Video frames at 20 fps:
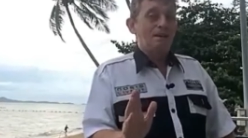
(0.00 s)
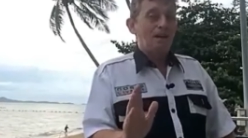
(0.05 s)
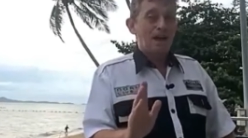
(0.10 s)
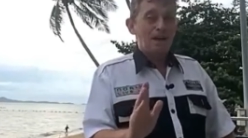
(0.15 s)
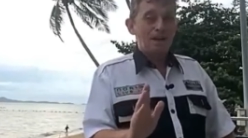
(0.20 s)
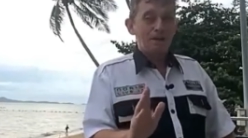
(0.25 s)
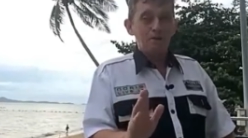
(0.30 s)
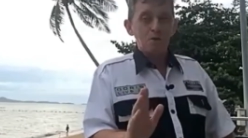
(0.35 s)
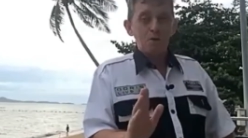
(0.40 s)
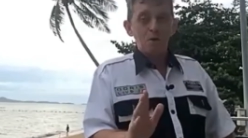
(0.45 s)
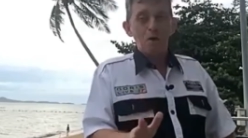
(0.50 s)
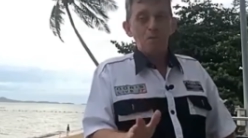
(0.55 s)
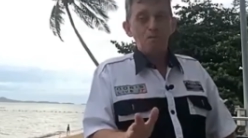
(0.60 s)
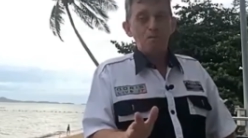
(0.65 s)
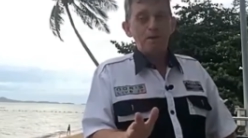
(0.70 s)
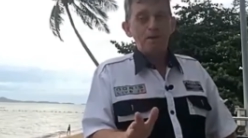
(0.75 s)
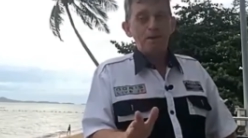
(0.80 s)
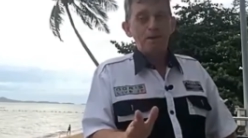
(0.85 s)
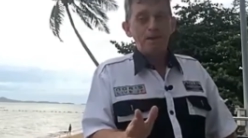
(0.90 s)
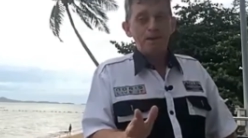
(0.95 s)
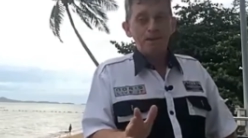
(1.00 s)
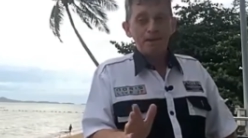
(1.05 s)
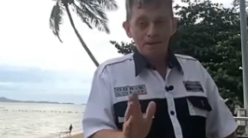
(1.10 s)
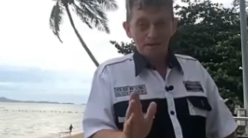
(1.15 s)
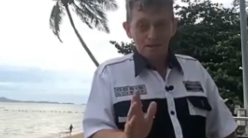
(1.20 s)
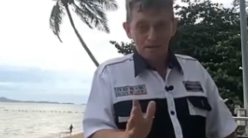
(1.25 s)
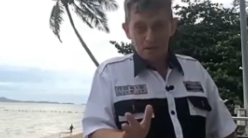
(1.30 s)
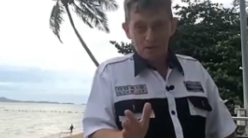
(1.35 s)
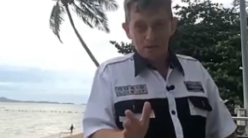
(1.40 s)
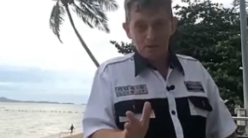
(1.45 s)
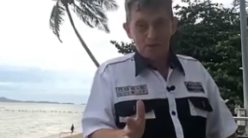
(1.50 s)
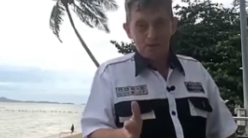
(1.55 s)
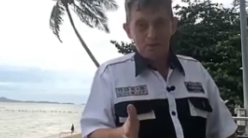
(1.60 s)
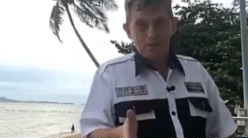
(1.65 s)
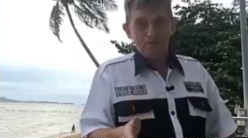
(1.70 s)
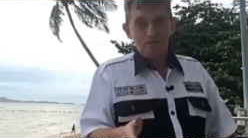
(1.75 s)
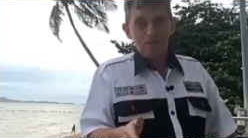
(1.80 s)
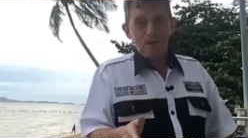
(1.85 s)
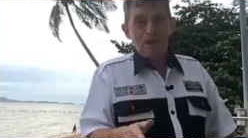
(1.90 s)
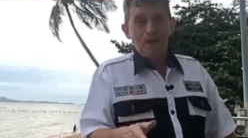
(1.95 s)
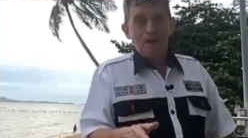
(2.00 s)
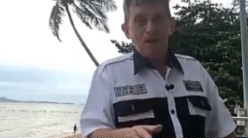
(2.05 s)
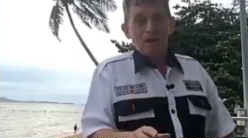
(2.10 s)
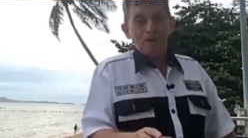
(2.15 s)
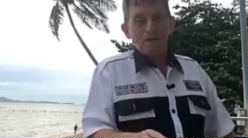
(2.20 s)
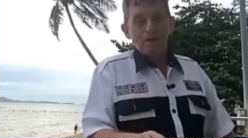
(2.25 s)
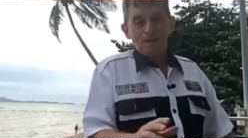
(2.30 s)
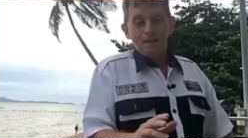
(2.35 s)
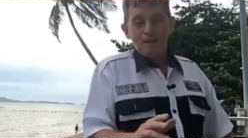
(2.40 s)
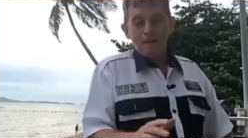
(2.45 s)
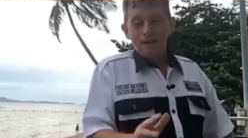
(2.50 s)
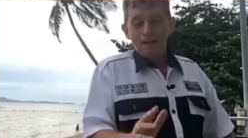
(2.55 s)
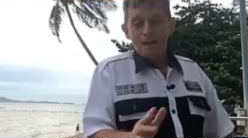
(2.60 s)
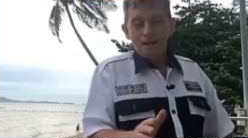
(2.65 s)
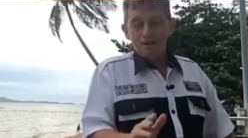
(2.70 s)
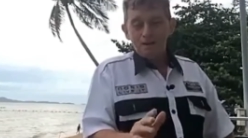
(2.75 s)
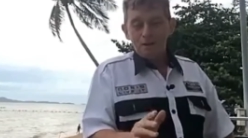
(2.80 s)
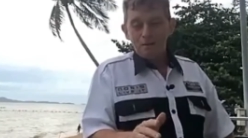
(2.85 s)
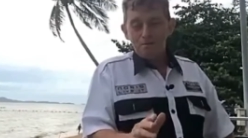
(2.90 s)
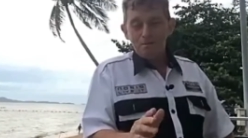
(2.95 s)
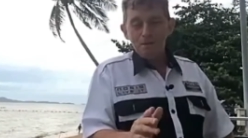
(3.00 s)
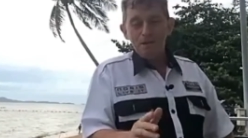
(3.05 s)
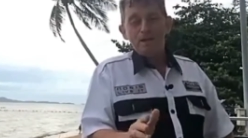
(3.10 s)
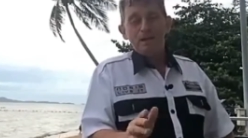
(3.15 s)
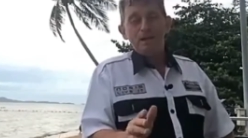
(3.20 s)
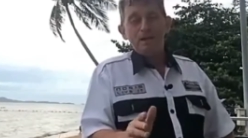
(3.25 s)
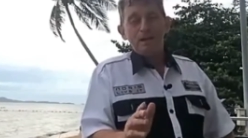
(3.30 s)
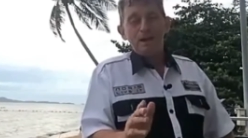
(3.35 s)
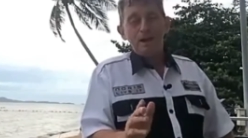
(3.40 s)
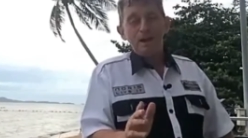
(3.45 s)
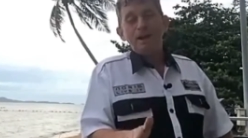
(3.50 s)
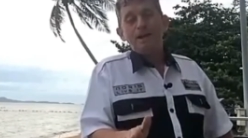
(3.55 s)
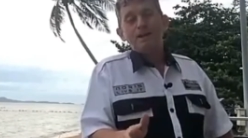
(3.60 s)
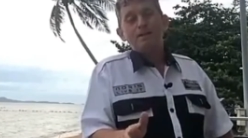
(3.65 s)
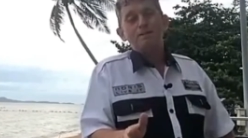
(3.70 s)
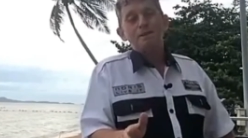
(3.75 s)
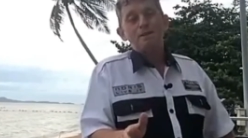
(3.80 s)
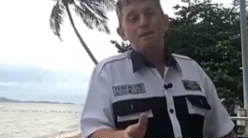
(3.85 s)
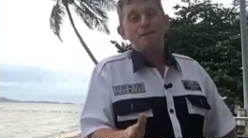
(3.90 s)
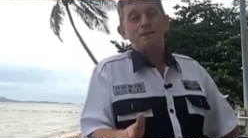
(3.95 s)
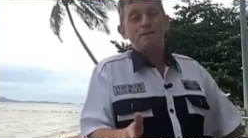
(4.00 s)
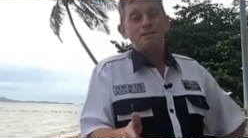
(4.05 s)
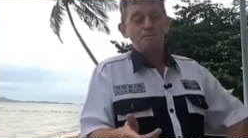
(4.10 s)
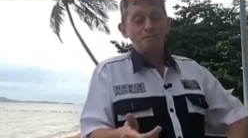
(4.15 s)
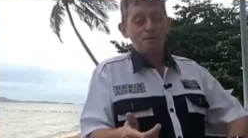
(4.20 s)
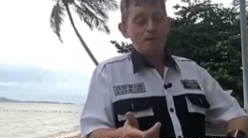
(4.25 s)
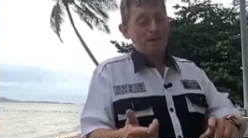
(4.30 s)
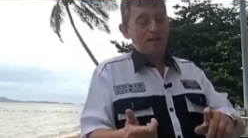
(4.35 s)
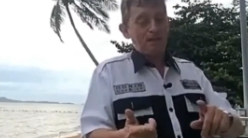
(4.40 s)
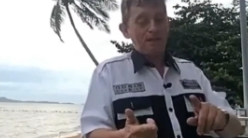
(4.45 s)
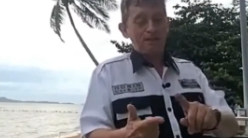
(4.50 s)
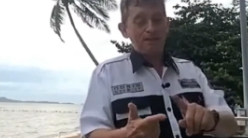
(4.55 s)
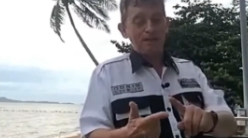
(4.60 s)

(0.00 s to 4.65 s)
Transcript: I grew up in Herentals and then I end up being an electrician, being a